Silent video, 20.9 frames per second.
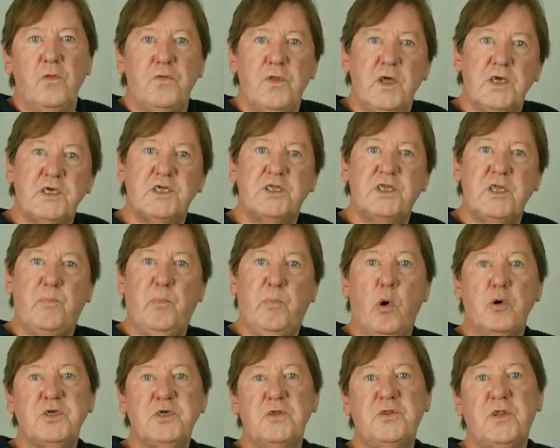This
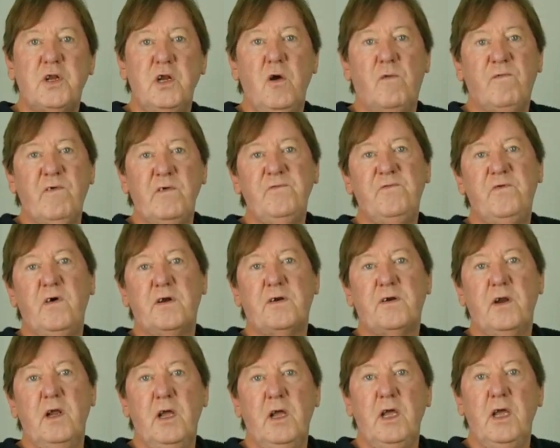depository of
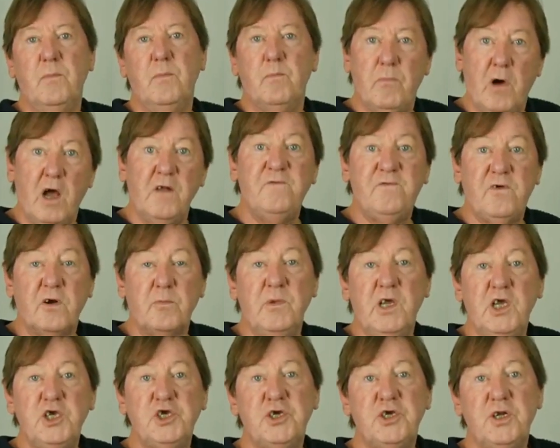
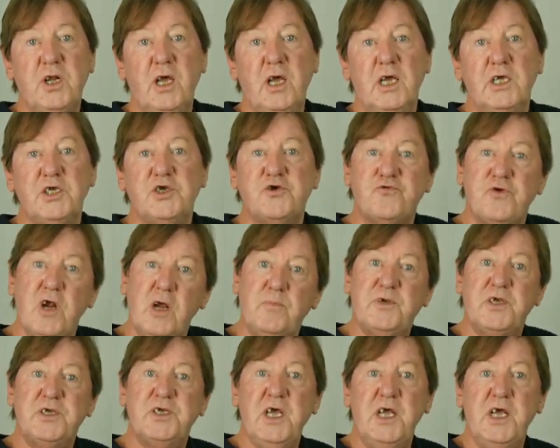information is
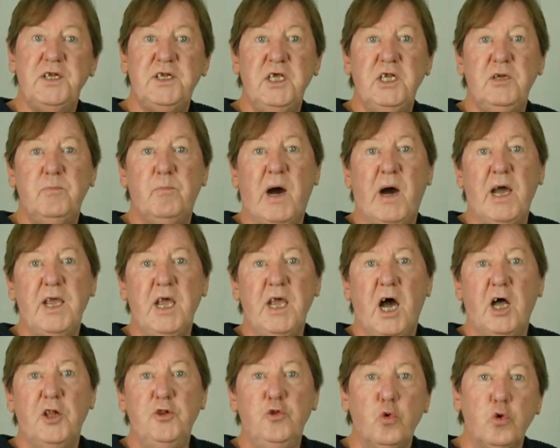represented by
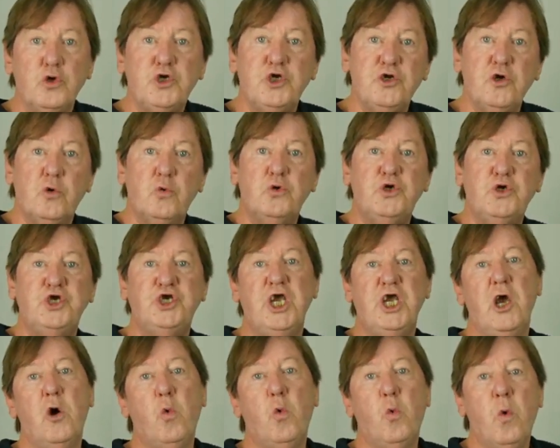a notional
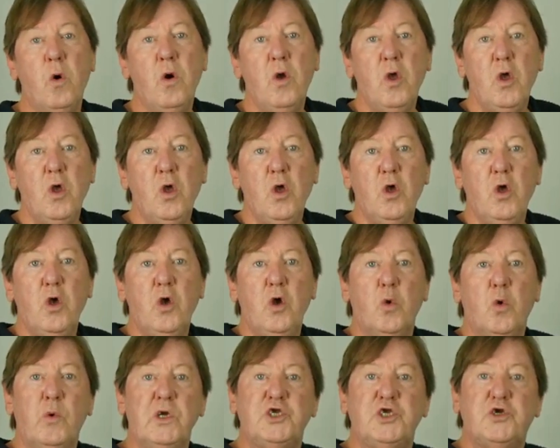shell
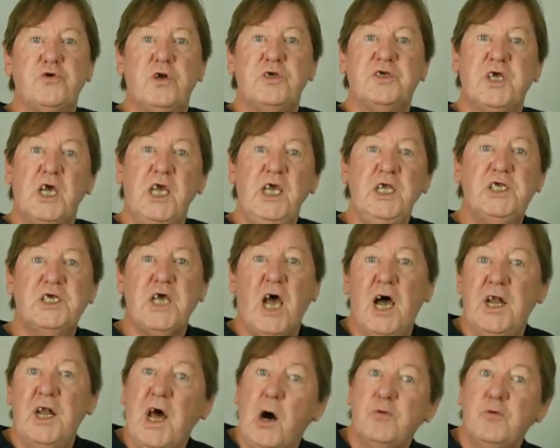which resides at an